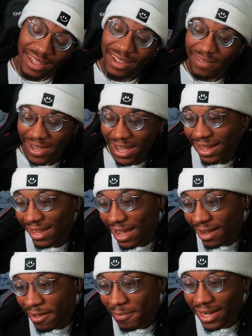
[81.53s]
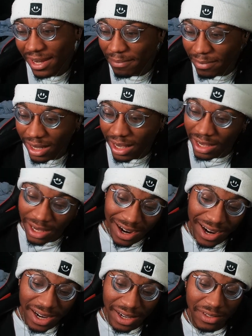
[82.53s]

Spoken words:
we got a lot coming in, bruh. All right.